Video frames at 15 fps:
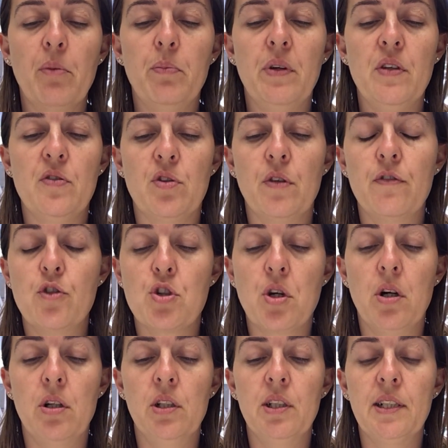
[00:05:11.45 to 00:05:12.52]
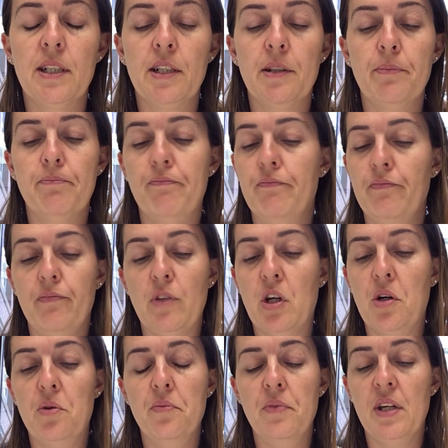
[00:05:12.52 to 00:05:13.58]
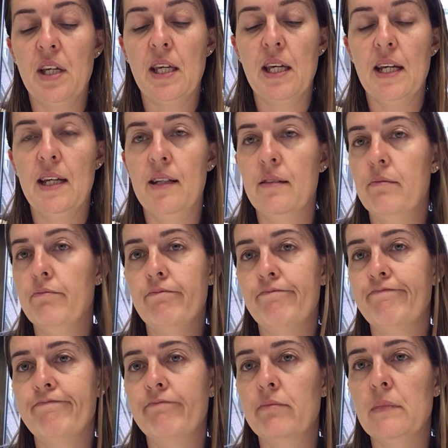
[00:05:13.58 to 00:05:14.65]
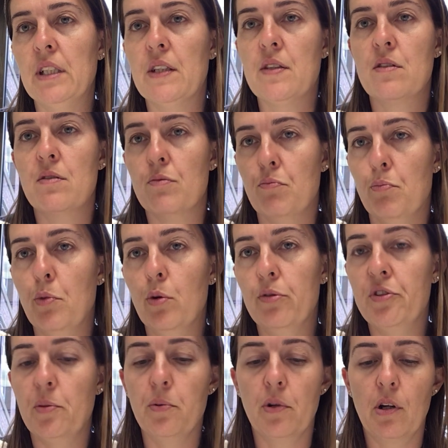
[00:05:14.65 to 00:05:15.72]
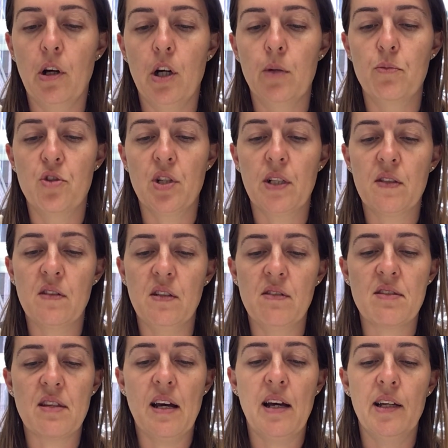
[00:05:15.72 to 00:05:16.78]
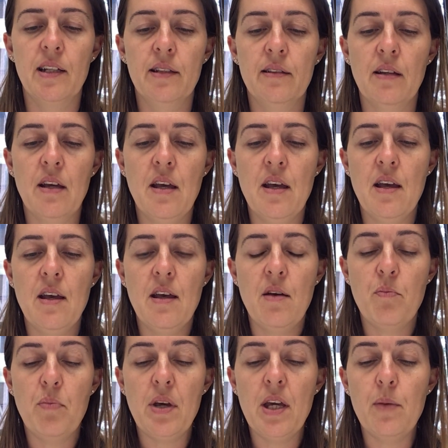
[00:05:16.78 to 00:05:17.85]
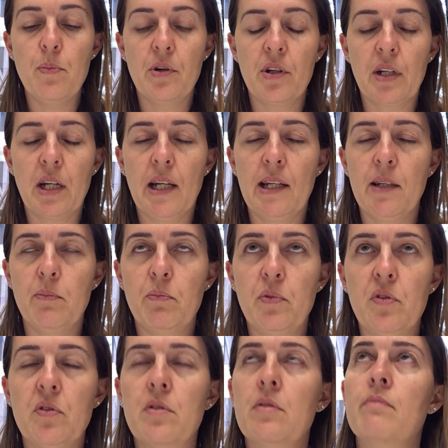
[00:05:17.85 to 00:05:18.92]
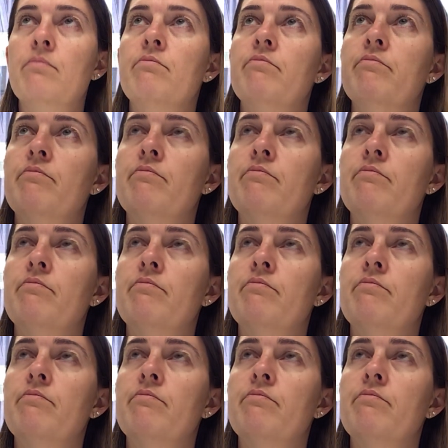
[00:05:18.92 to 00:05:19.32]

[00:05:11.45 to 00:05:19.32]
Piece of chalk, no, again, it's multiple objects inside. Paper clips.